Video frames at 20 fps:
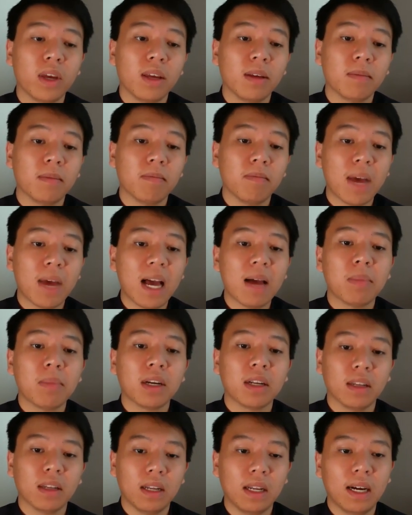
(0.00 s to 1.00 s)
We map
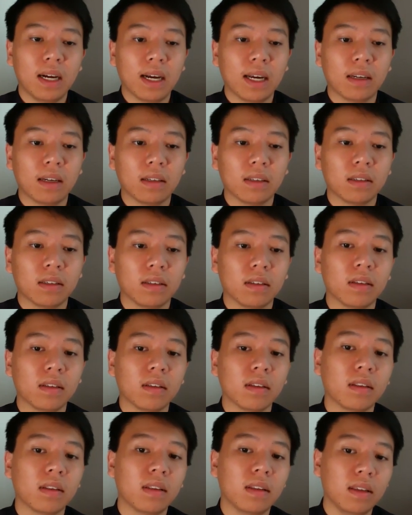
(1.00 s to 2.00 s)
and align
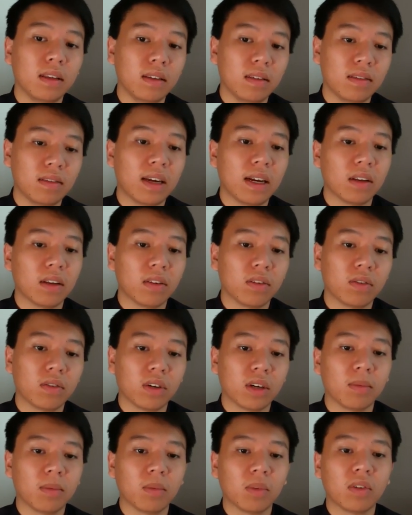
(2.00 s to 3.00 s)
these data
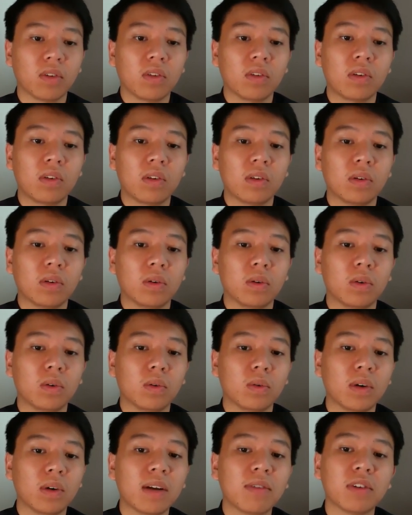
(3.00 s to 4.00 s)
streams
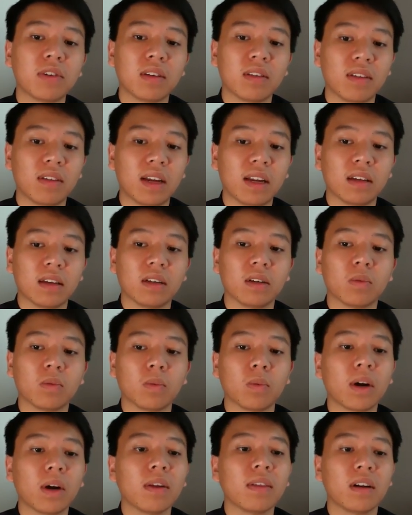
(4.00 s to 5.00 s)
to reference data
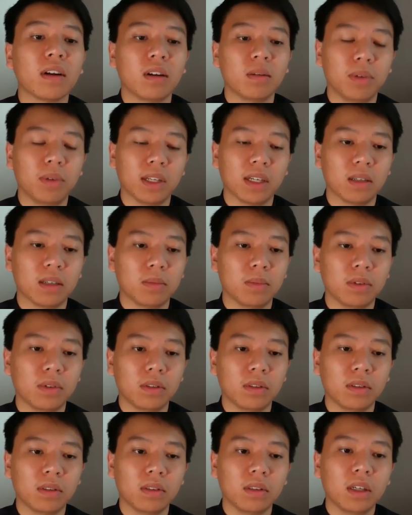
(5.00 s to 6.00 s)
where they're
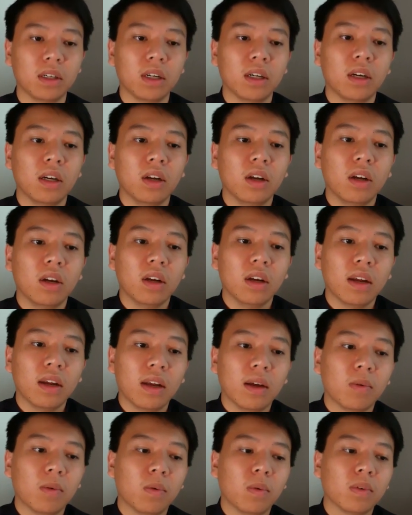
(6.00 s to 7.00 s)
applicable.
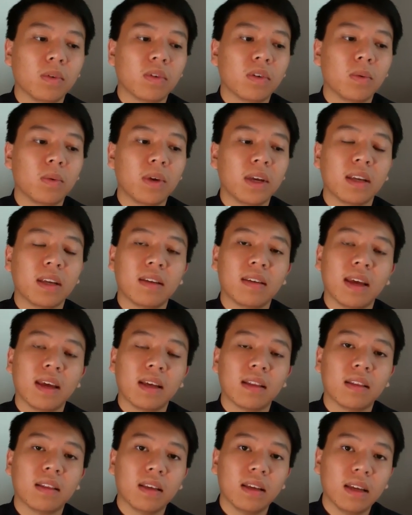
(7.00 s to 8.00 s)
So we can
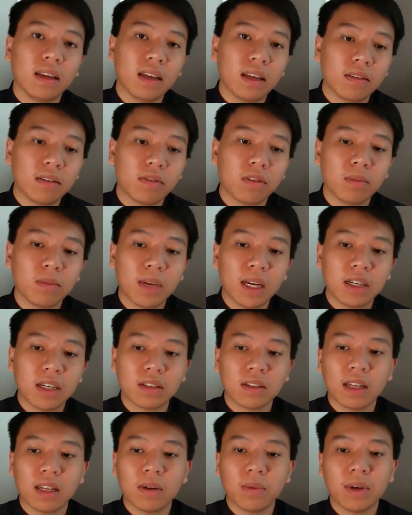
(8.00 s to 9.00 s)
take the
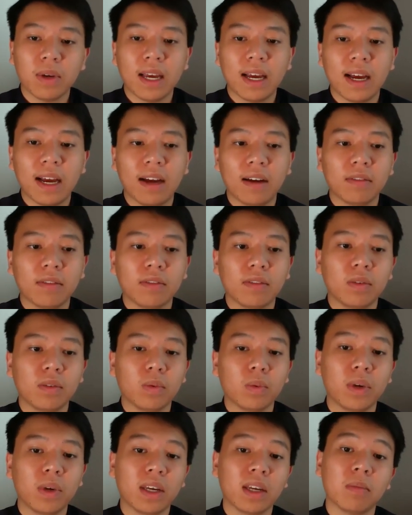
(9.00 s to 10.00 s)
information that we have,
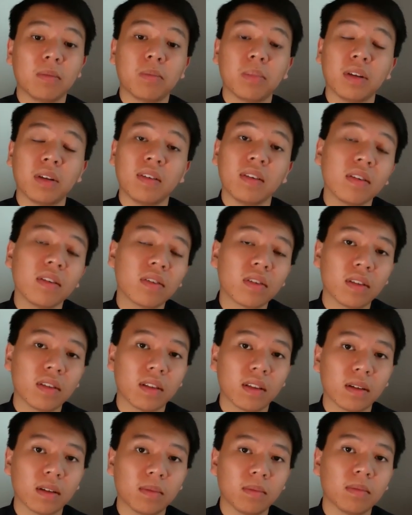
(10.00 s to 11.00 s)
we can
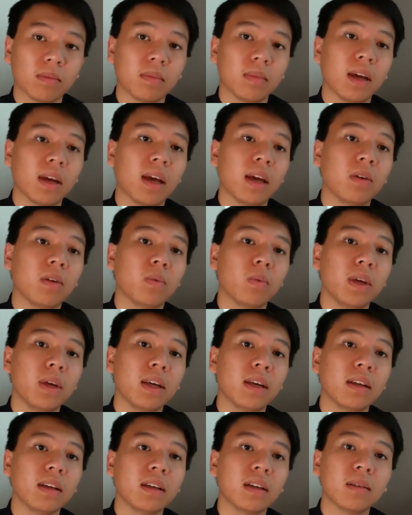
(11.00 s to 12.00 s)
position them, and
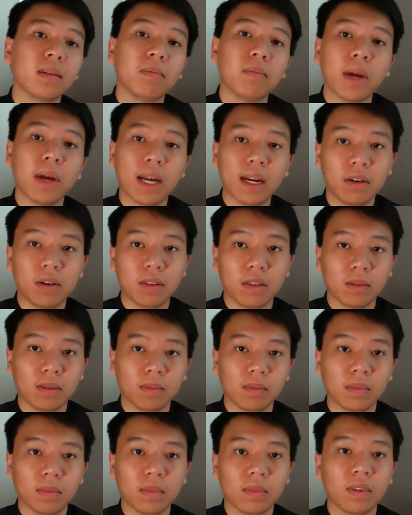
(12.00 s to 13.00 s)
we can compare
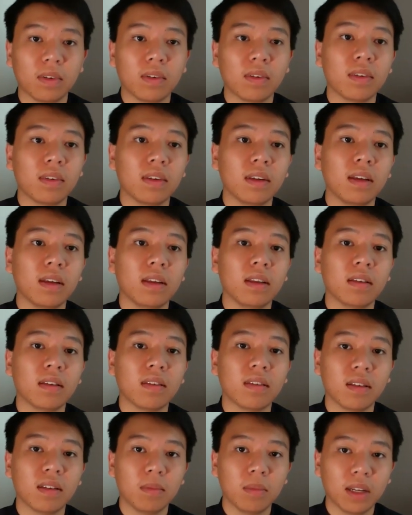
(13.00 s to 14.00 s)
them, see the
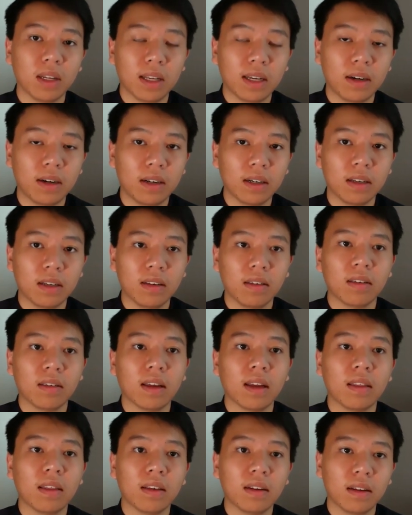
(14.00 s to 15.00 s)
similarities
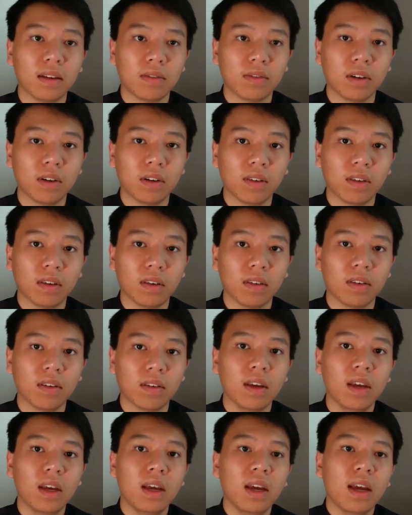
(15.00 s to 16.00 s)
and the differences,
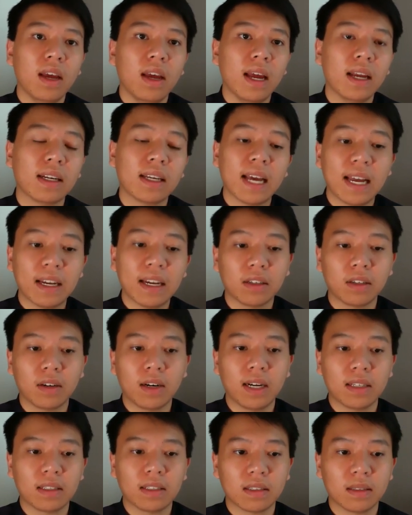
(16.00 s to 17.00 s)
and
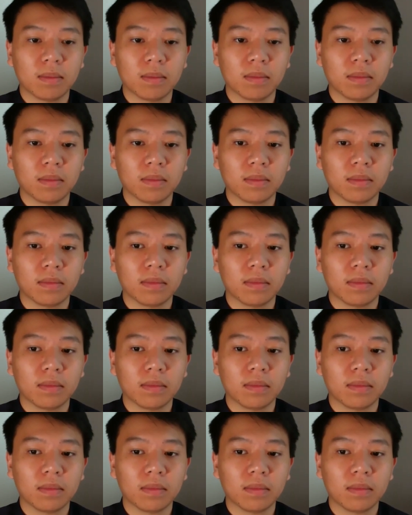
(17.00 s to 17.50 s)
categorize them.